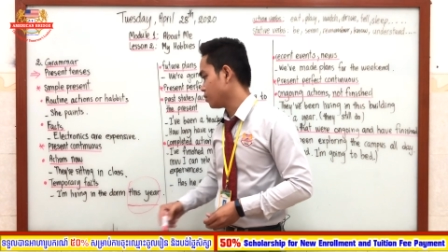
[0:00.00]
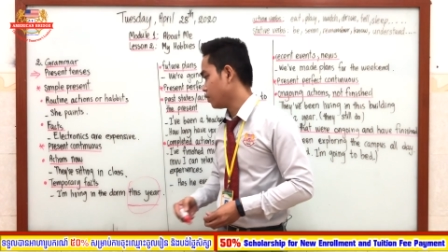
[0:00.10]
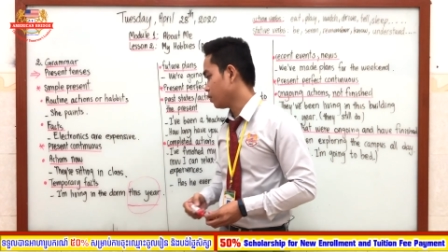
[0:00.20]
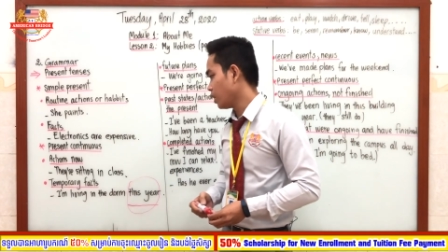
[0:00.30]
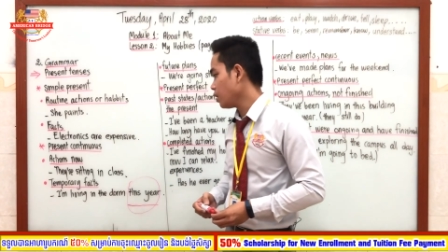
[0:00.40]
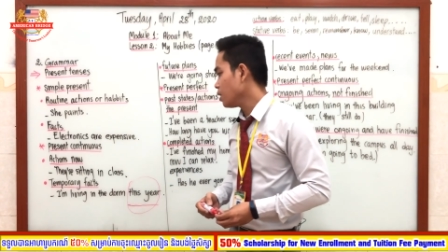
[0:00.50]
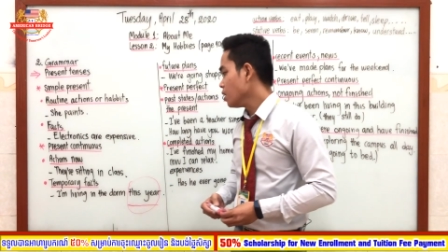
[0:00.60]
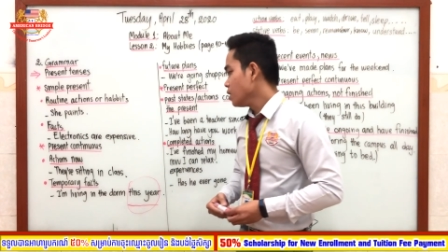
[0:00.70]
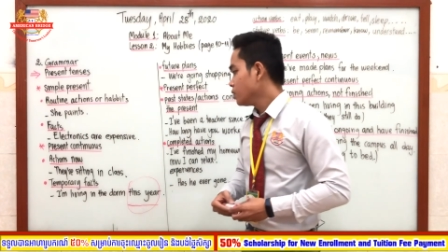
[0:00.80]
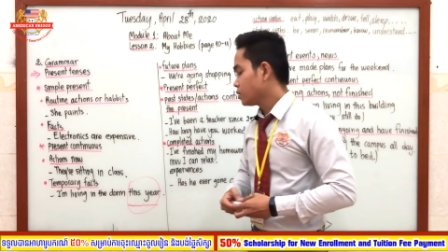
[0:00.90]
Okay,
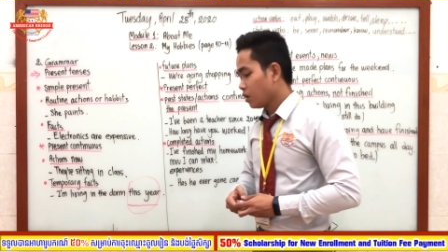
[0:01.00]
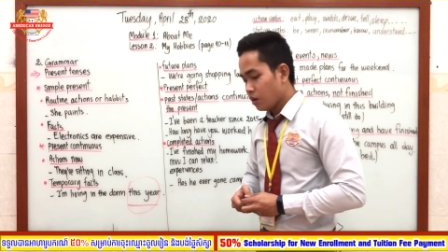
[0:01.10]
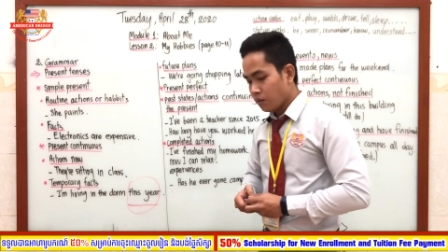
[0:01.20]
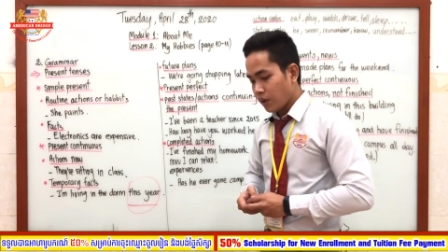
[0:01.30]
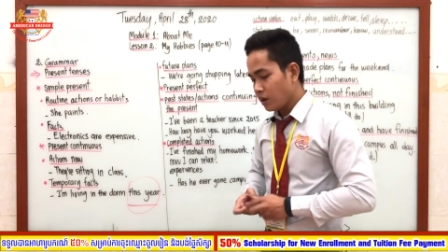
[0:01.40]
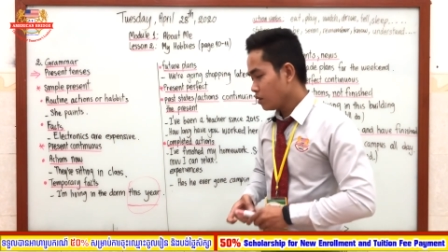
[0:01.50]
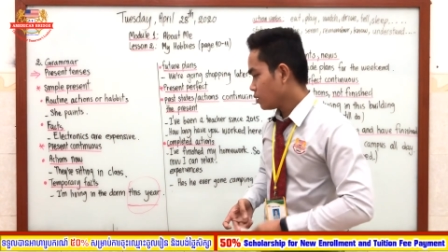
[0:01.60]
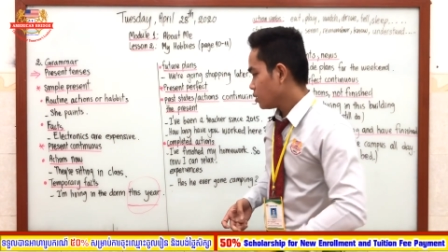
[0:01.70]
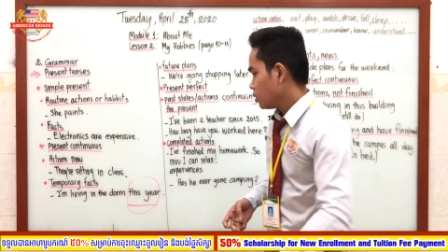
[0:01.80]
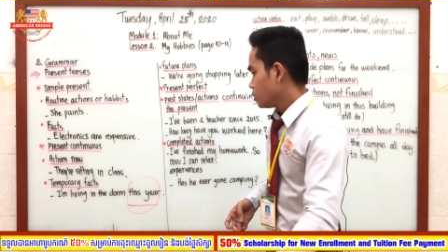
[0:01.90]
so
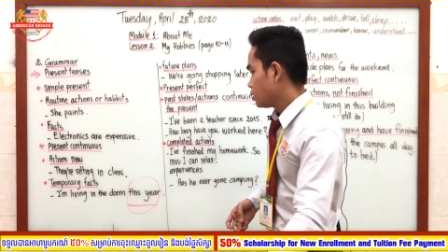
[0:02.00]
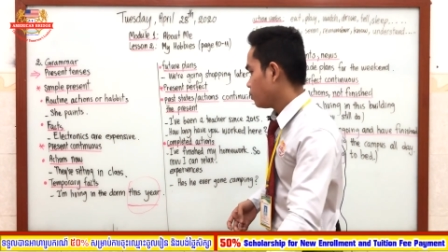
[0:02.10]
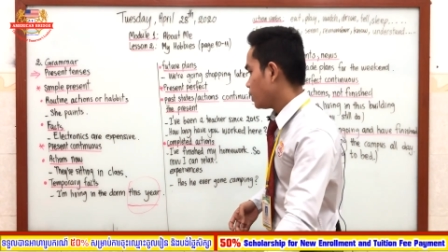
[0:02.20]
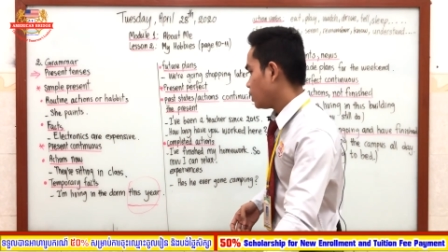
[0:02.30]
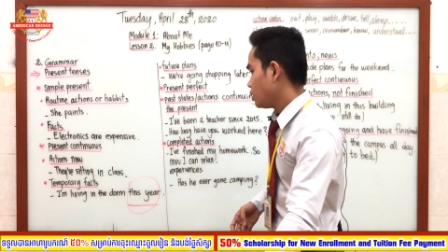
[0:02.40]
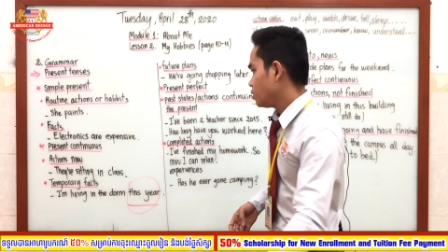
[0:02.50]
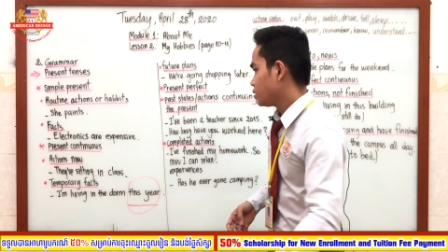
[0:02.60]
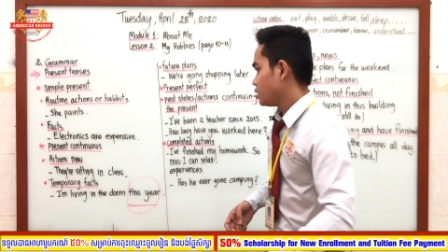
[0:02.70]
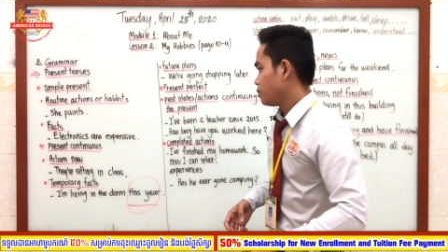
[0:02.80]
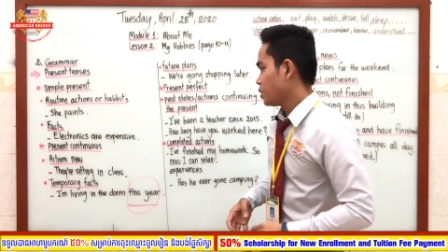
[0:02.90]
when they
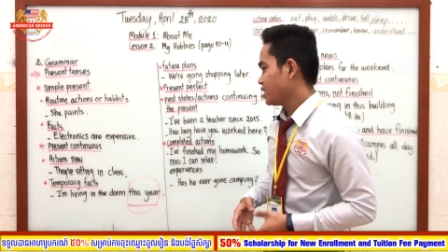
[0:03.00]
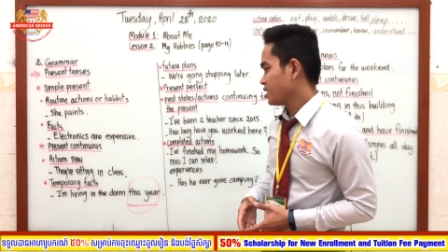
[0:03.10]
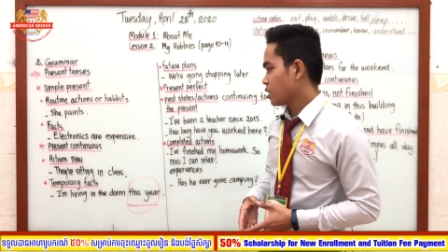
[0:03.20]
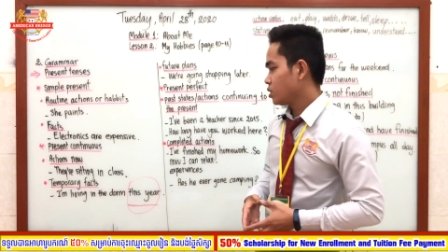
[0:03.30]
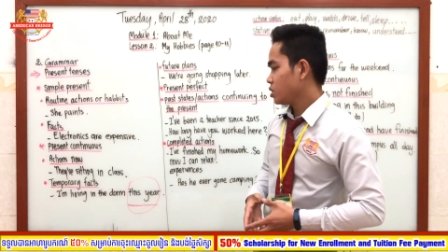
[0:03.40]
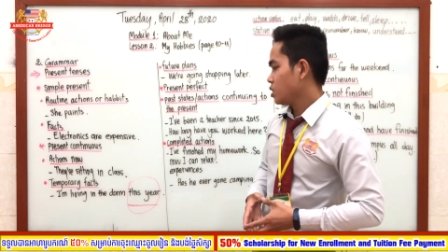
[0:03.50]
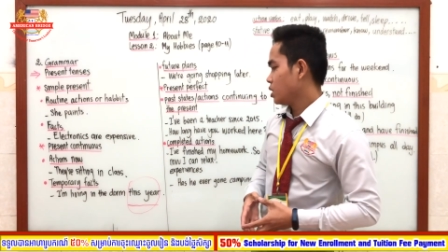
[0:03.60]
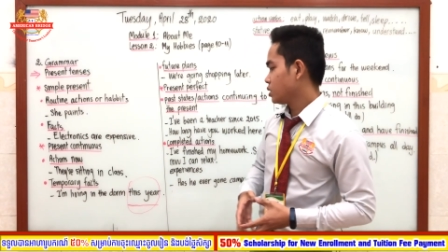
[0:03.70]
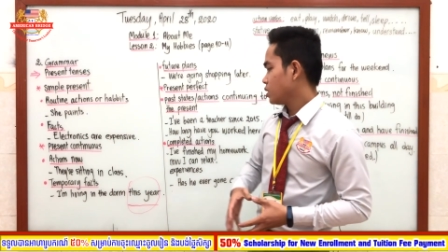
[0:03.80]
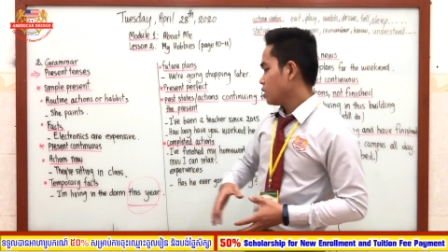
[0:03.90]
use the present
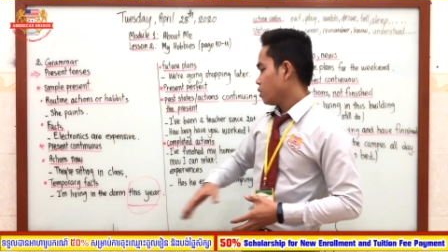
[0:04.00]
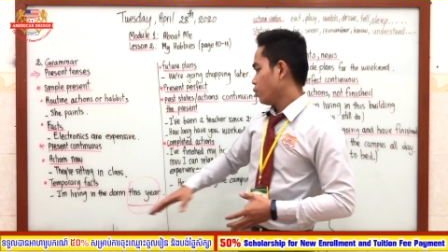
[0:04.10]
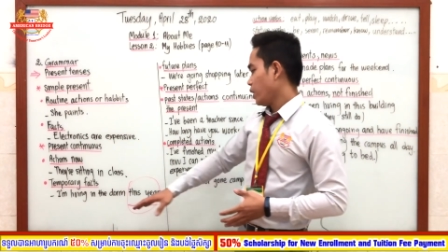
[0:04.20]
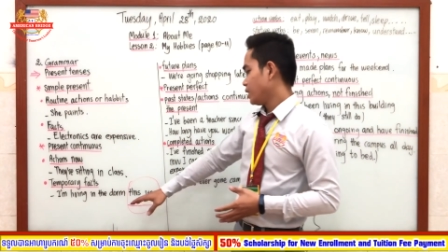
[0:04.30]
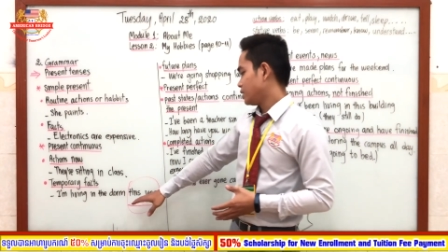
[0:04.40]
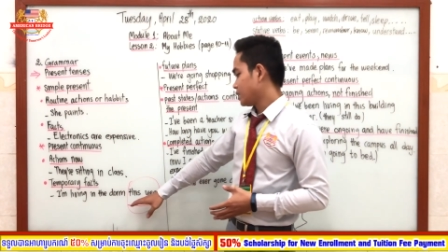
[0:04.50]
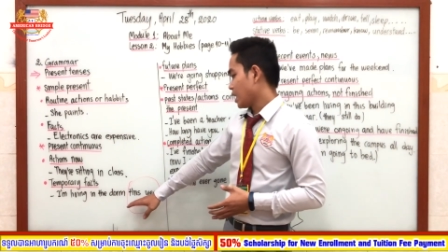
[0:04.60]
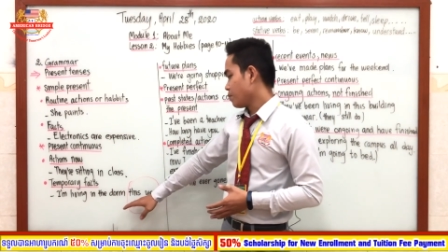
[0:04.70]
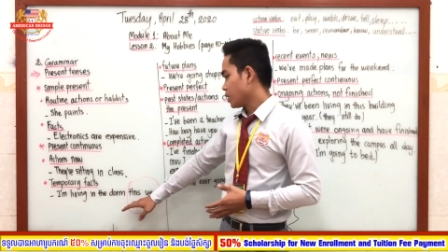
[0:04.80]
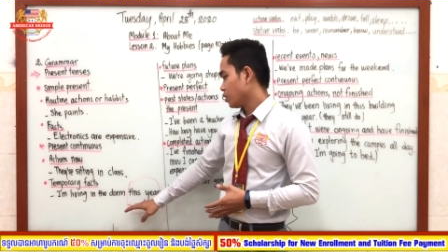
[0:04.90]
continuous with the
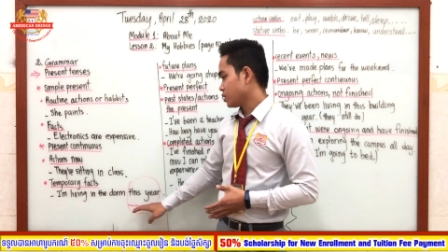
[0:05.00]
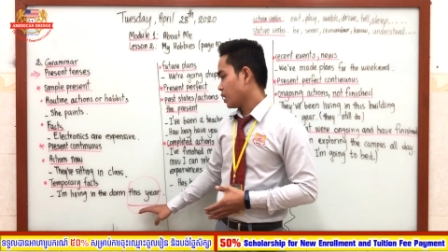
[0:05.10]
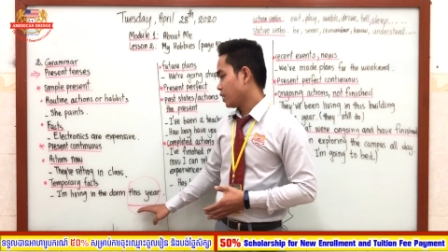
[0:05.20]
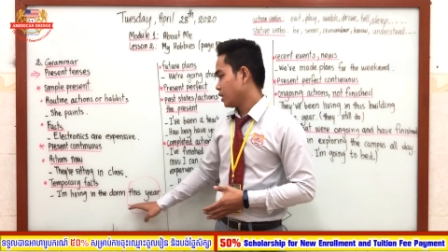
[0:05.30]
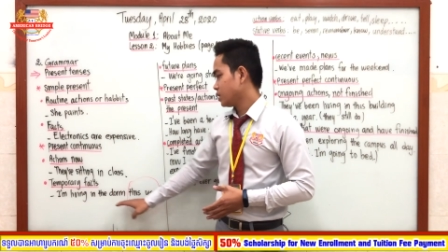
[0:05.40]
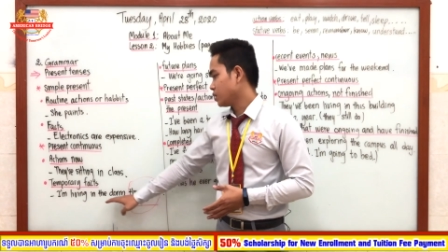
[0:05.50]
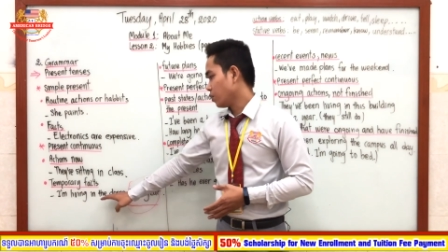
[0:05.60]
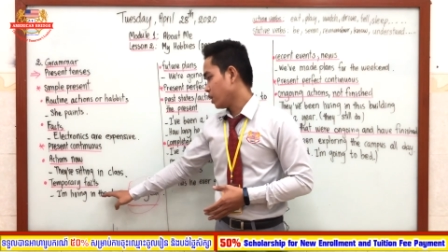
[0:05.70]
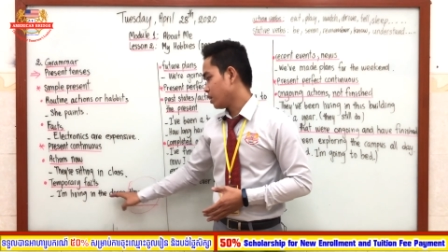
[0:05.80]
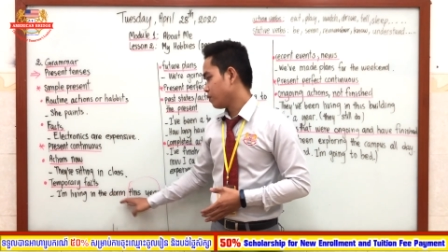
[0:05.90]
time clause like this,
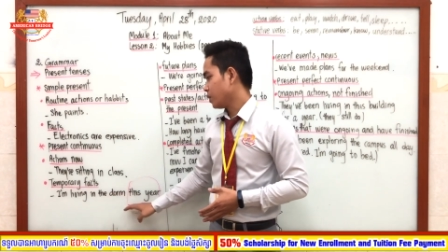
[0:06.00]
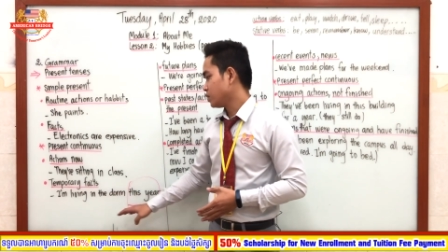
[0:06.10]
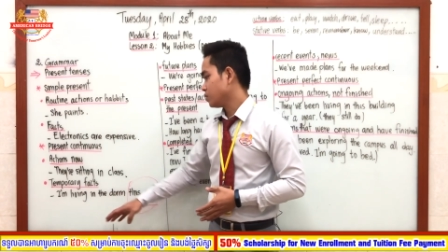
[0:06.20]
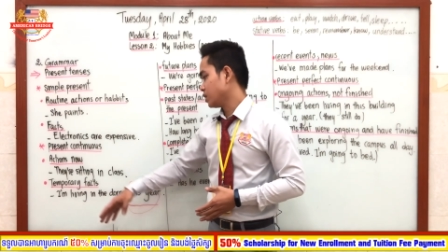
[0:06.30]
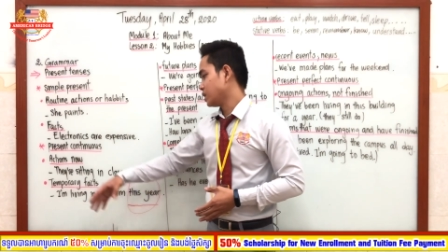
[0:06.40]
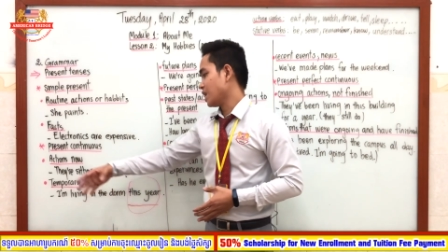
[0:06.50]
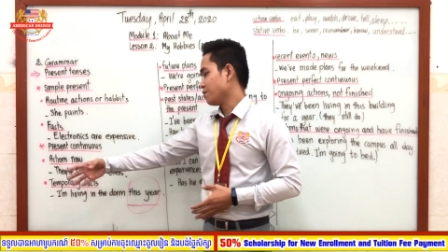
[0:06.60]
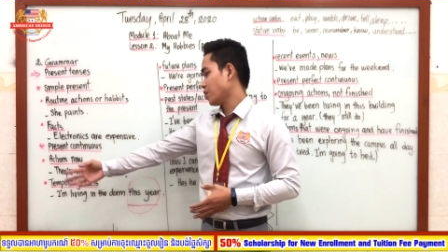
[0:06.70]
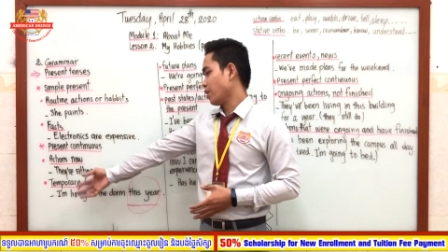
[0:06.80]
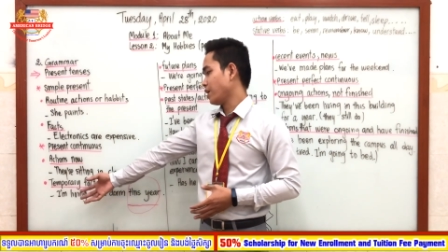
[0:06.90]
so it refers to the
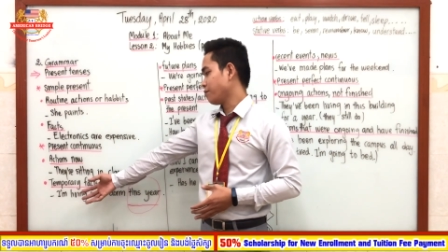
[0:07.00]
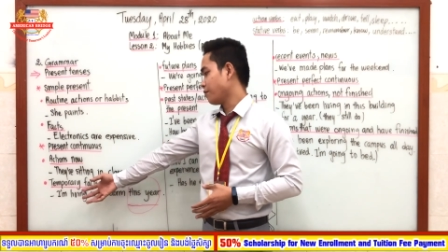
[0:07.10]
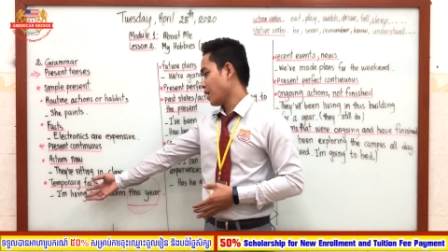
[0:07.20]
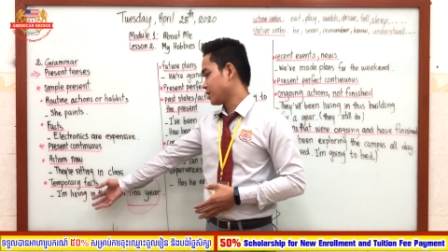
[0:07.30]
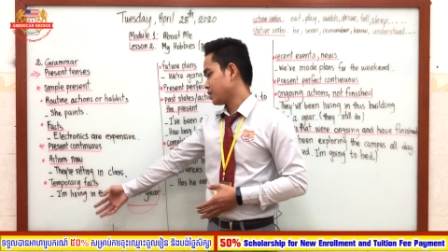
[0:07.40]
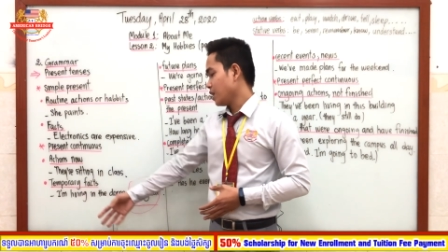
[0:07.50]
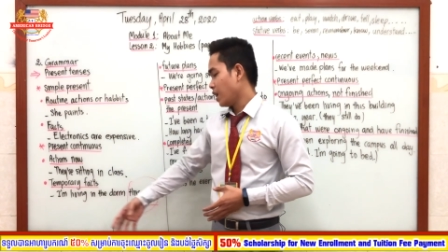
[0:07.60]
temporary facts.